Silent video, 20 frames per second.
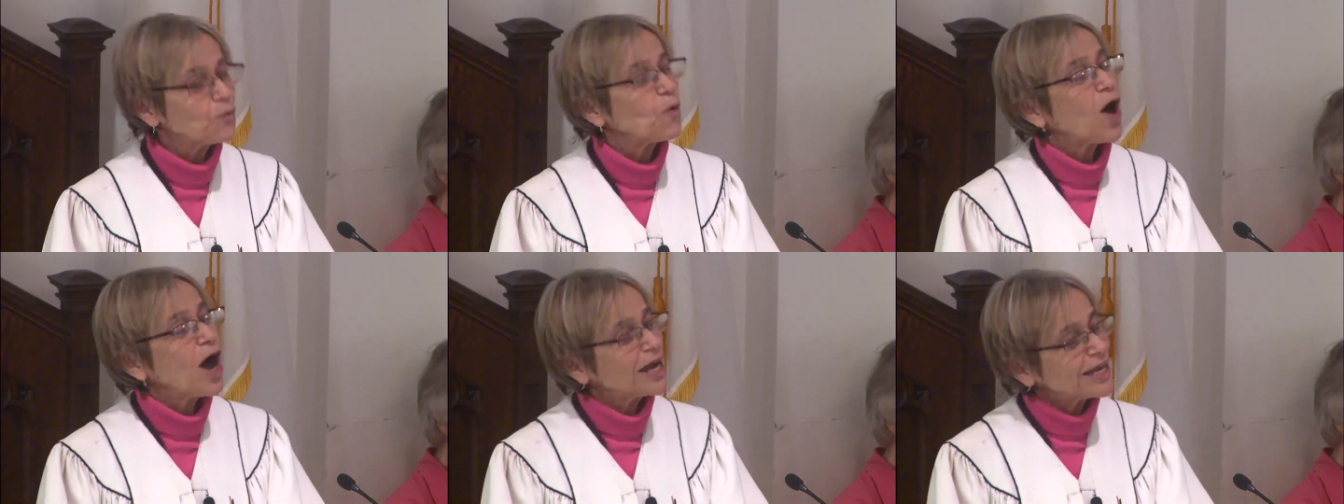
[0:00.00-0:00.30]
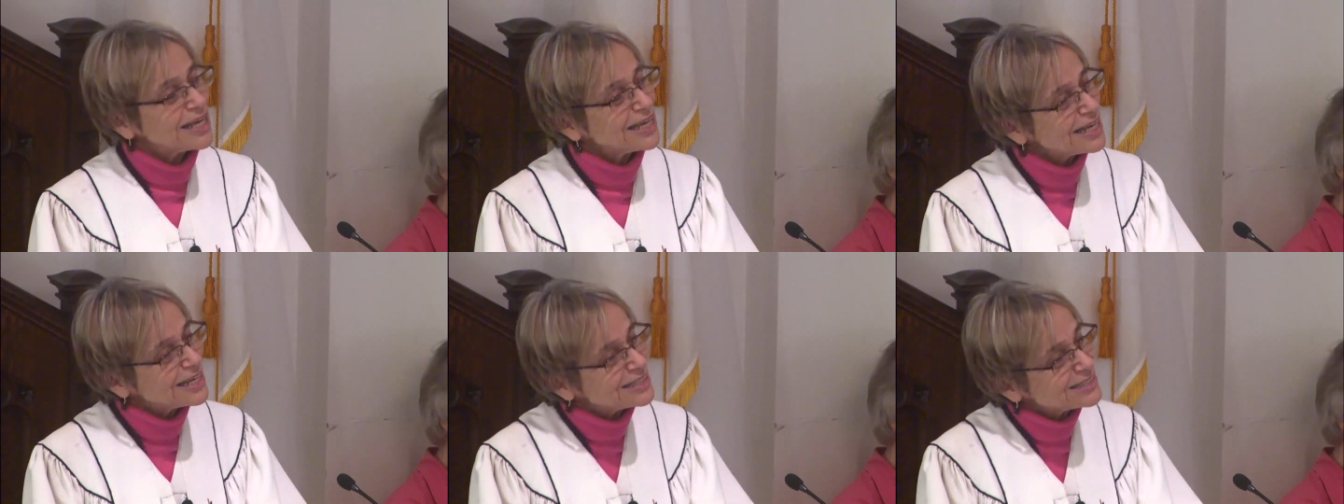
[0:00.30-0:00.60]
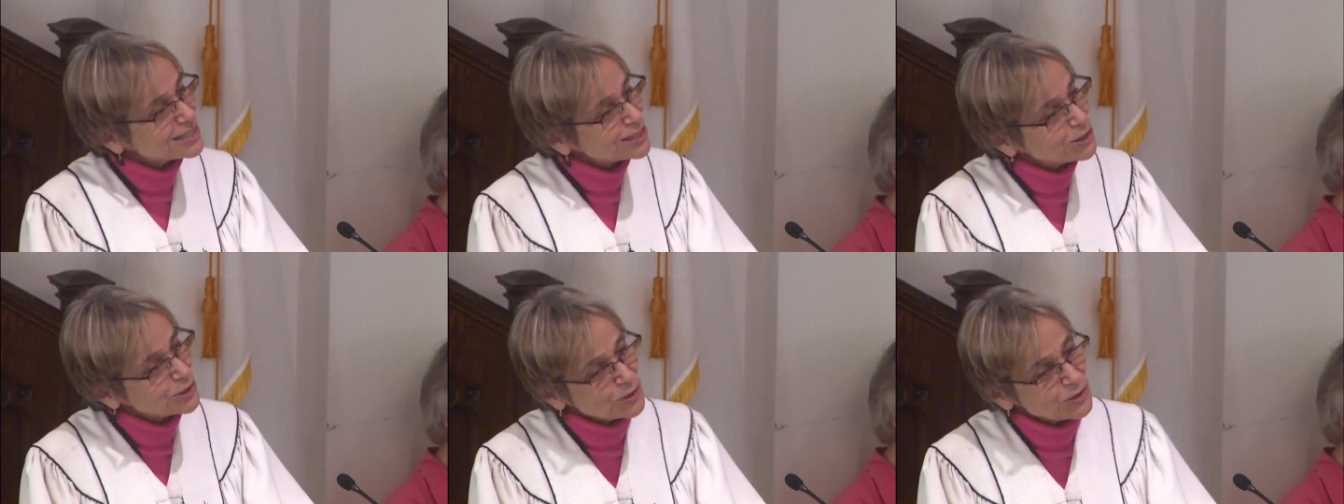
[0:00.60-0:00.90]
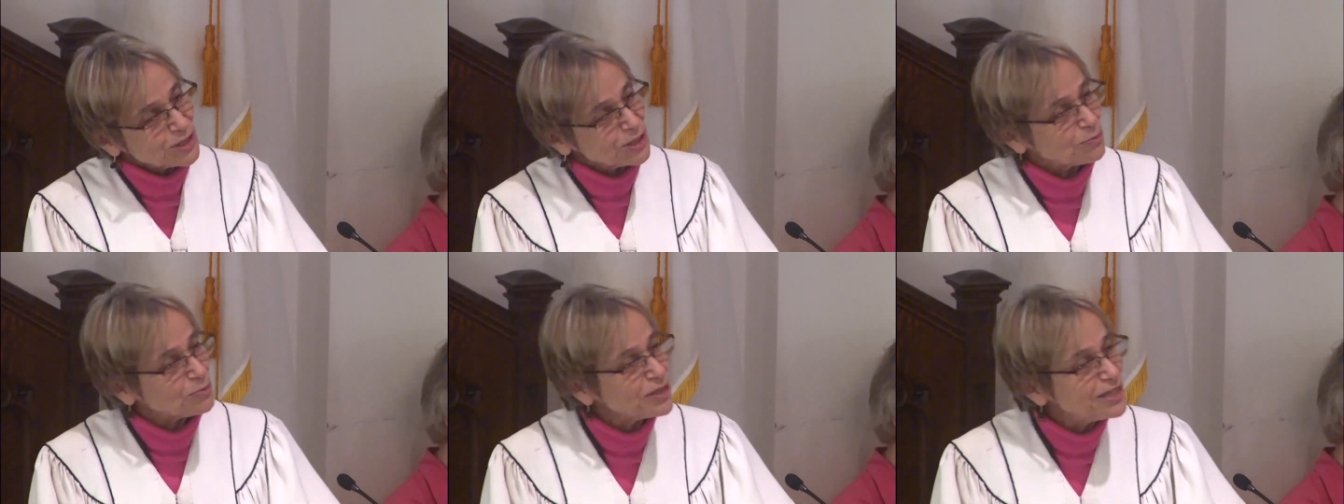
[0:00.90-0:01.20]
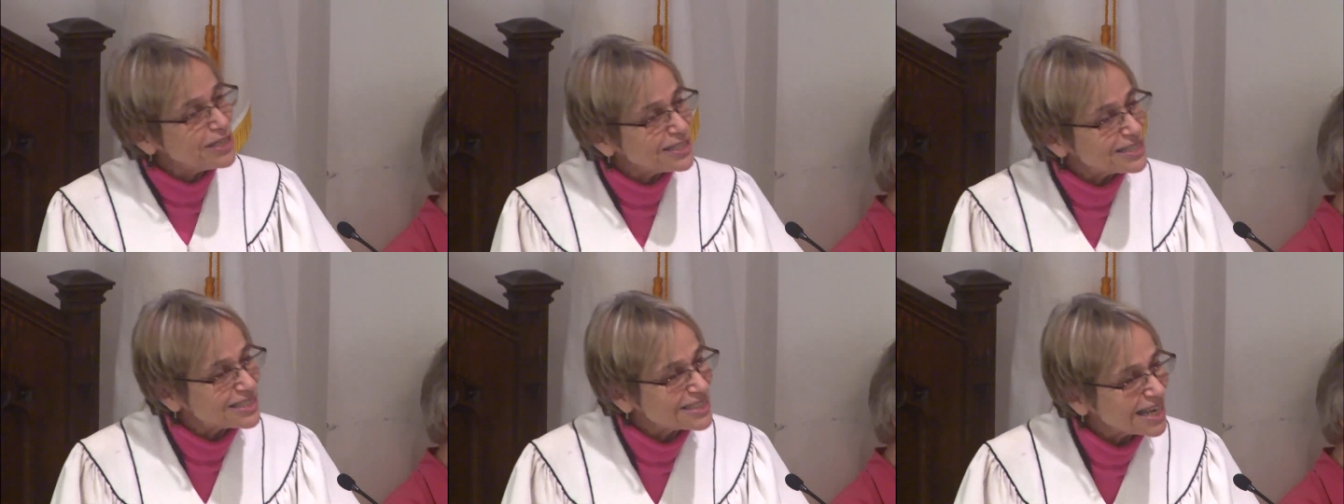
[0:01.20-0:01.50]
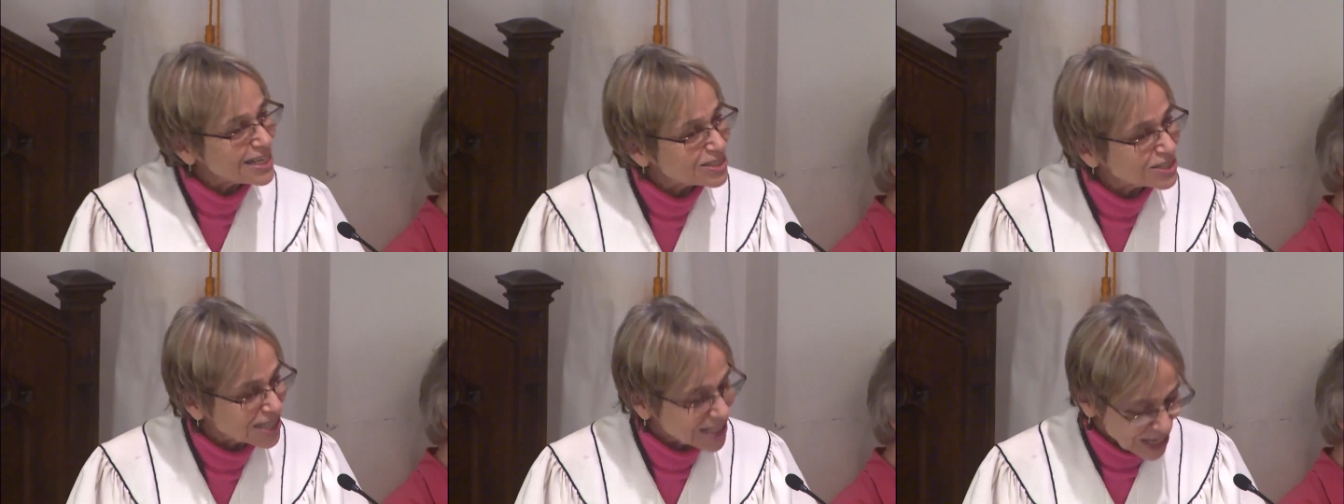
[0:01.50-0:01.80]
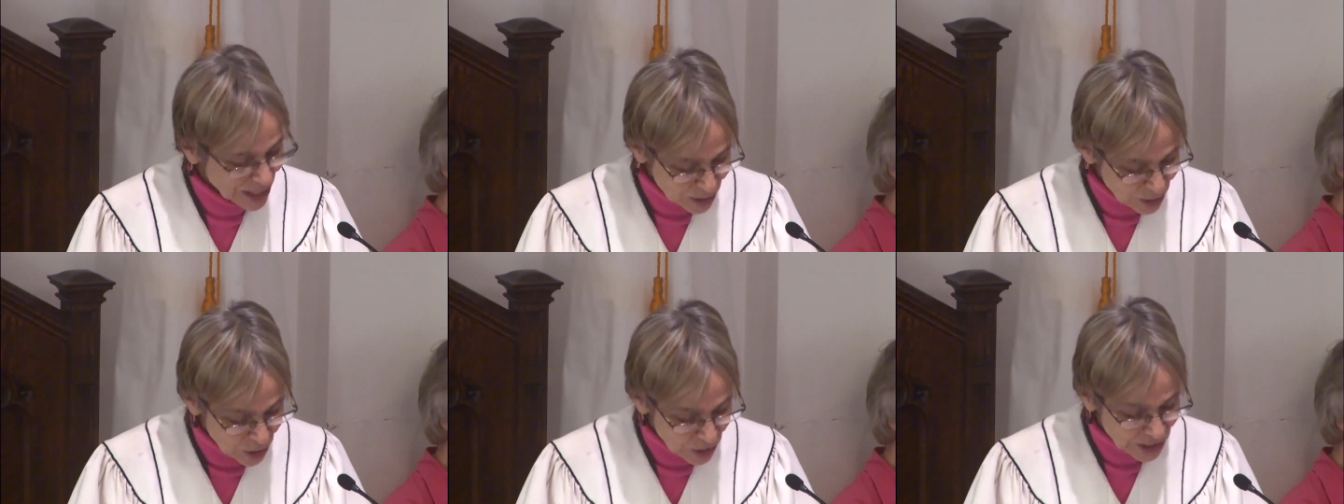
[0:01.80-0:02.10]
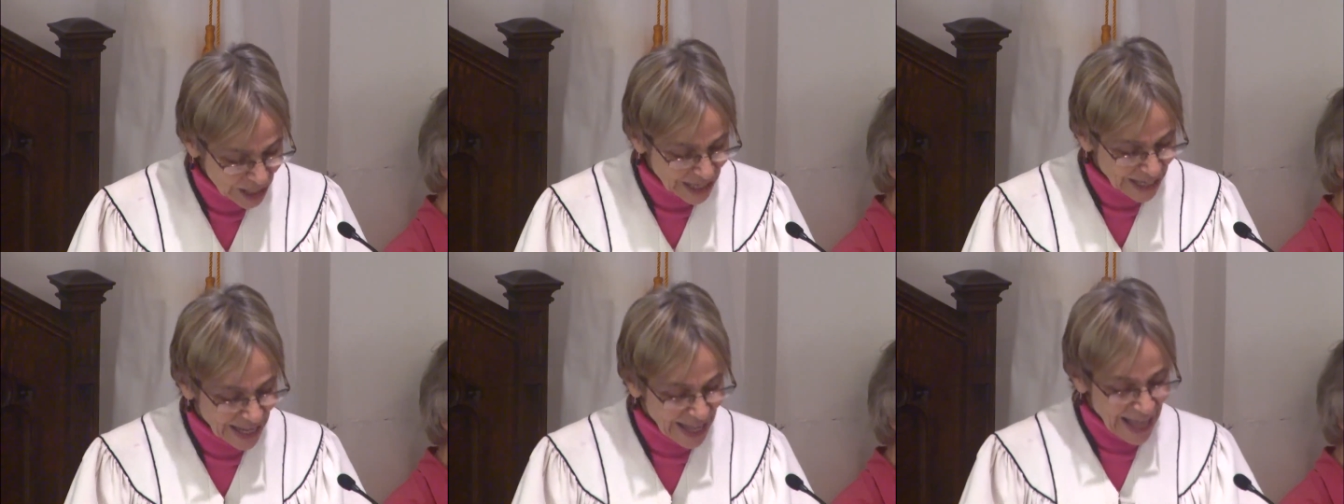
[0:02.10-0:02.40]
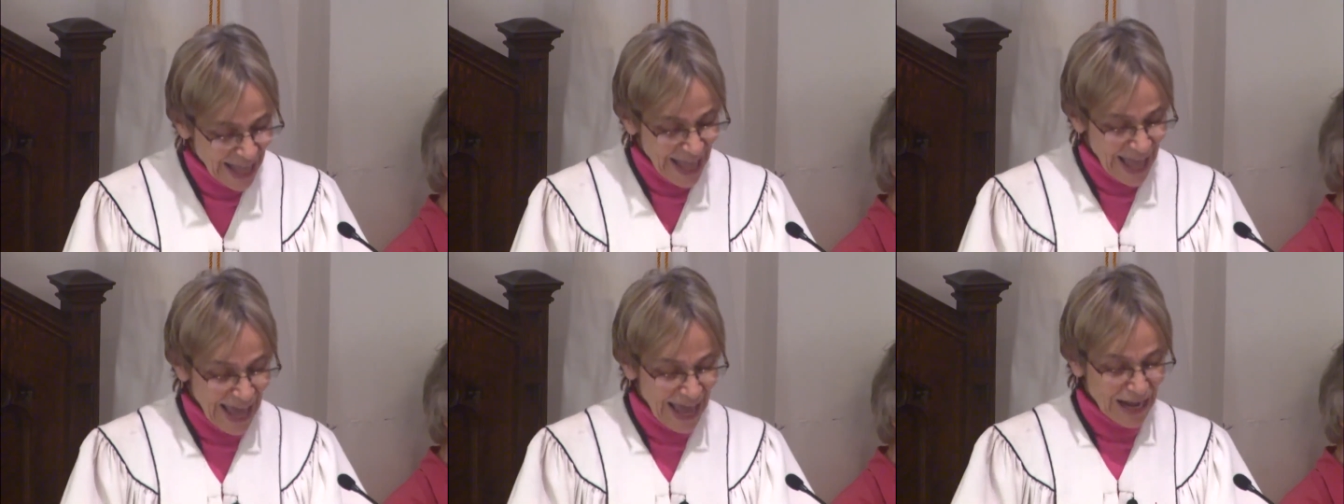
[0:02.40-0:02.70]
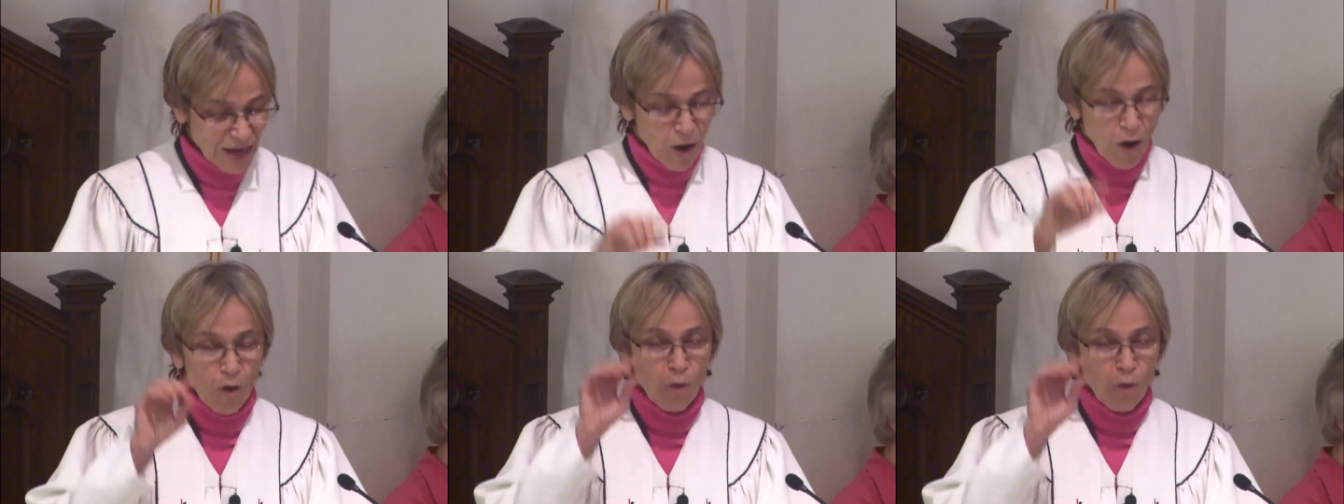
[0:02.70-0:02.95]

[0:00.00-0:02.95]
walking into the police station and looking at